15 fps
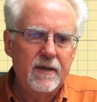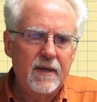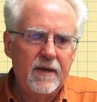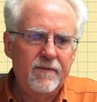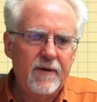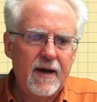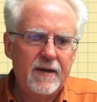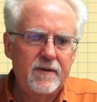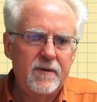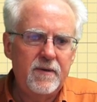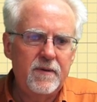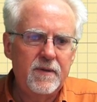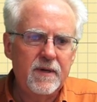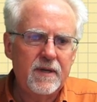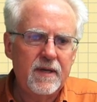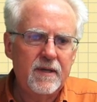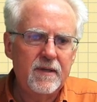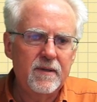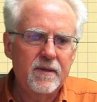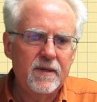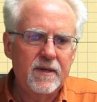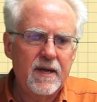If I do the
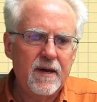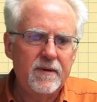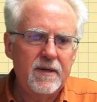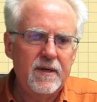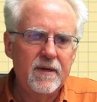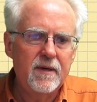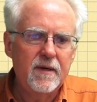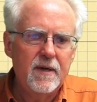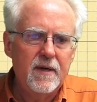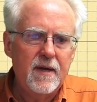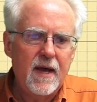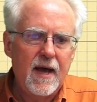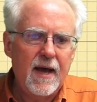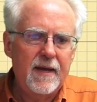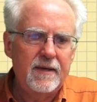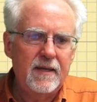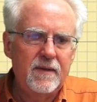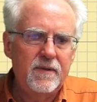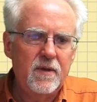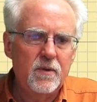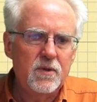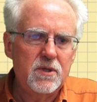look down here, I
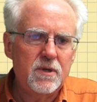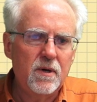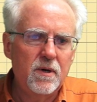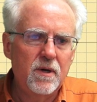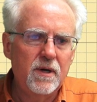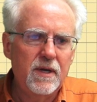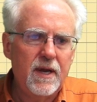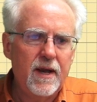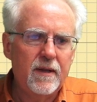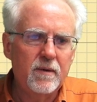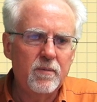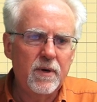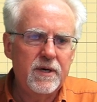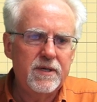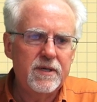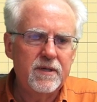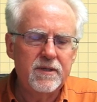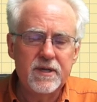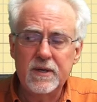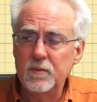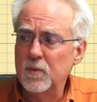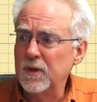did those turn
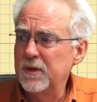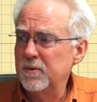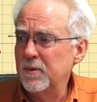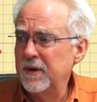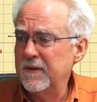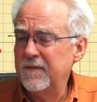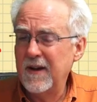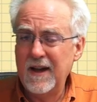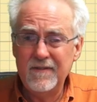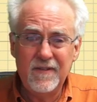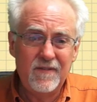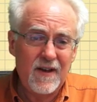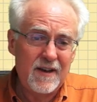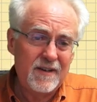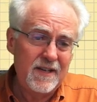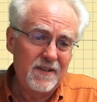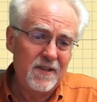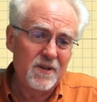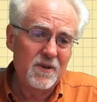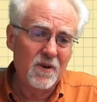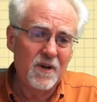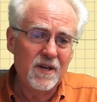calibrations at one twenty-five. If I did
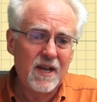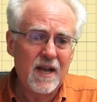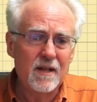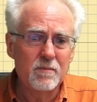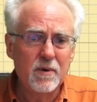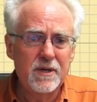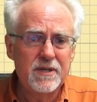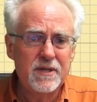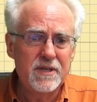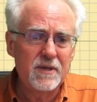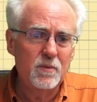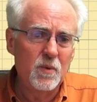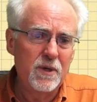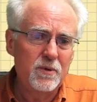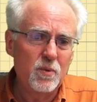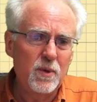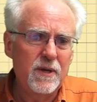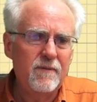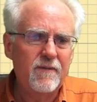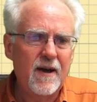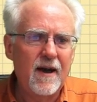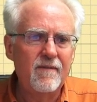the turn calibrations at one
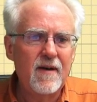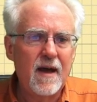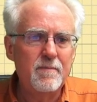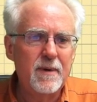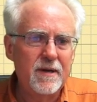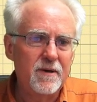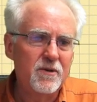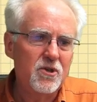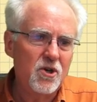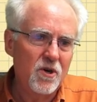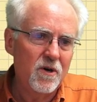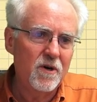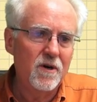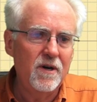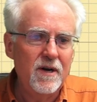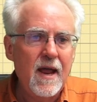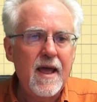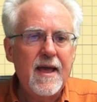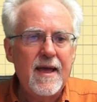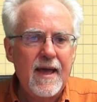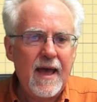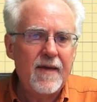twenty-five, I better turn
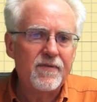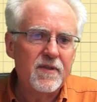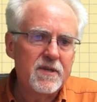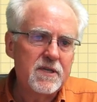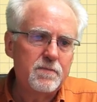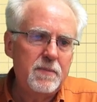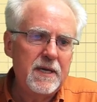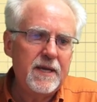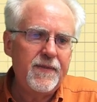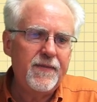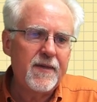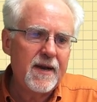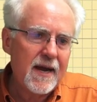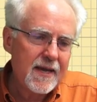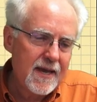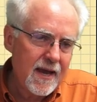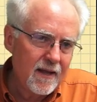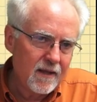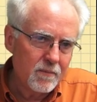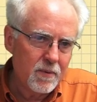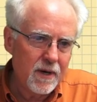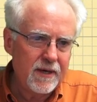at the speed that I
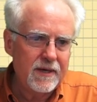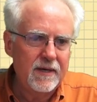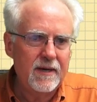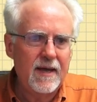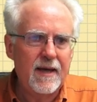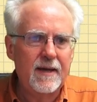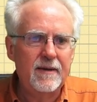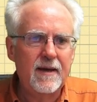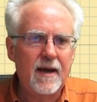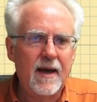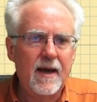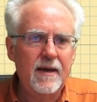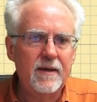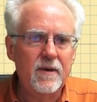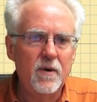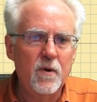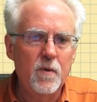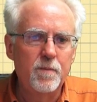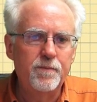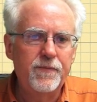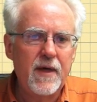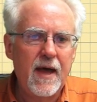calibrated at. I
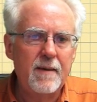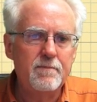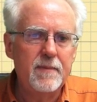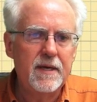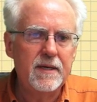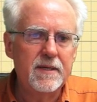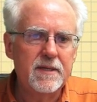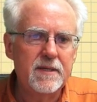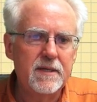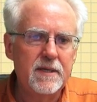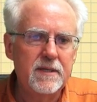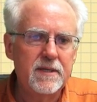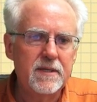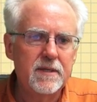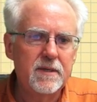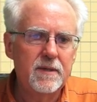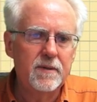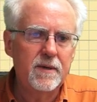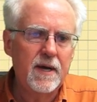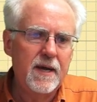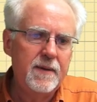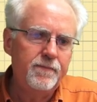hope that makes sense.
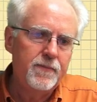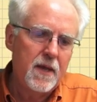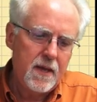Okay.